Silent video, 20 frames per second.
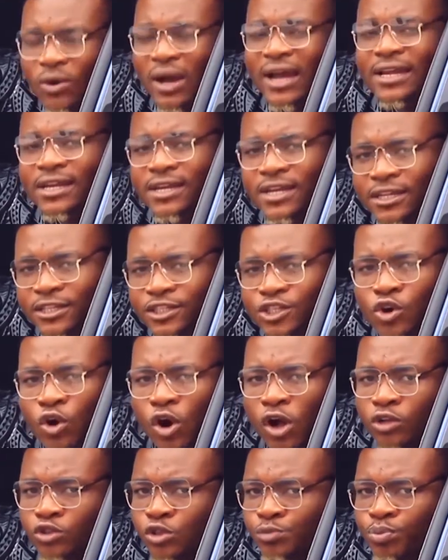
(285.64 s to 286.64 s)
So I need
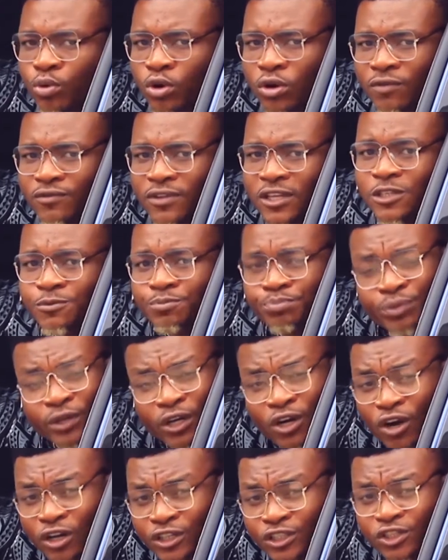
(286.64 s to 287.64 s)
you all to put all of these
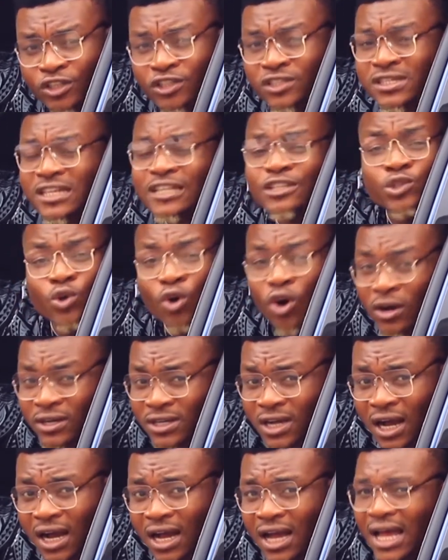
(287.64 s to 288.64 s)
precautions into
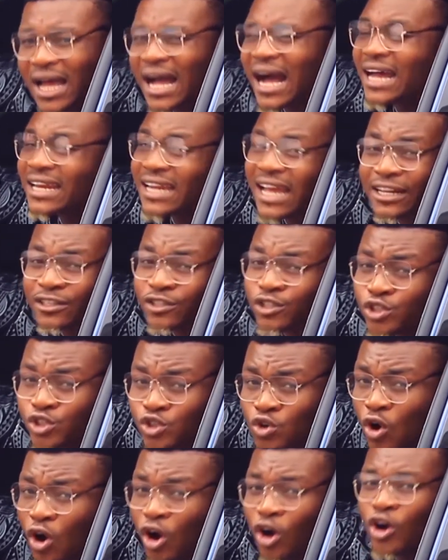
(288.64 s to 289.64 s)
order and
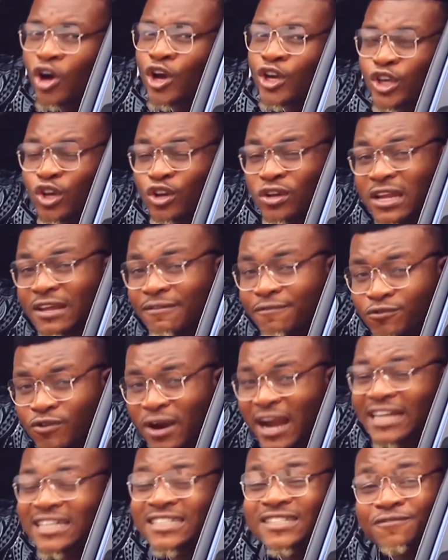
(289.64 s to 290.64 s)
ensure you live
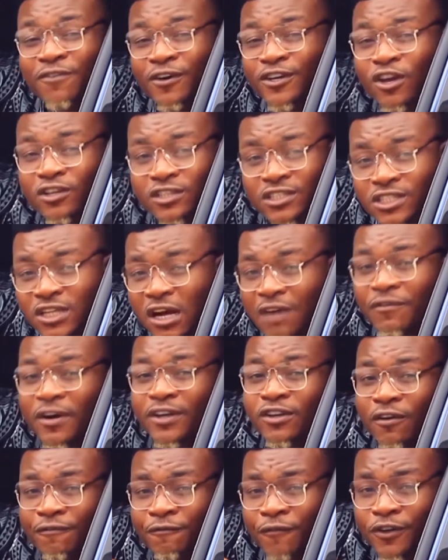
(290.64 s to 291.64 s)
right for yourself
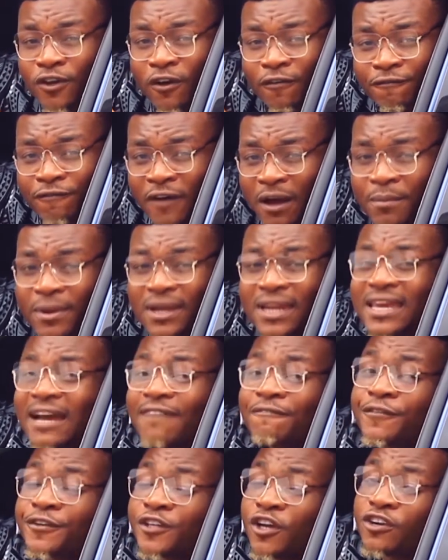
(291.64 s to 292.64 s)
and for your family
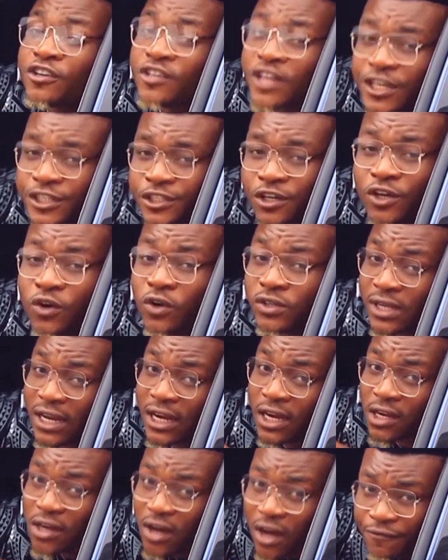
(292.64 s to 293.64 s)
and for your nation, because
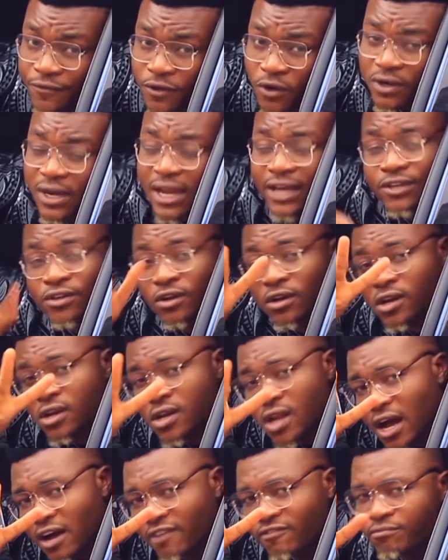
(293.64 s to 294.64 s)
I love you like you
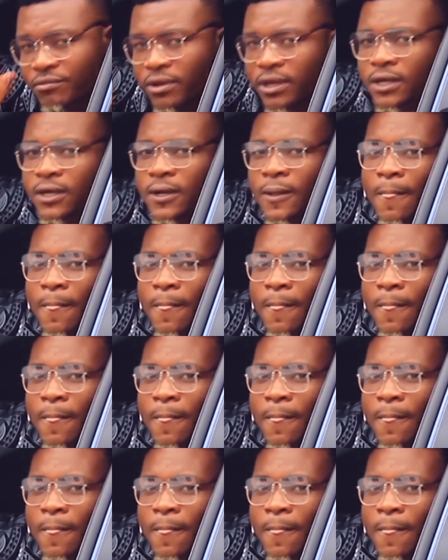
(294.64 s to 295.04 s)
love me.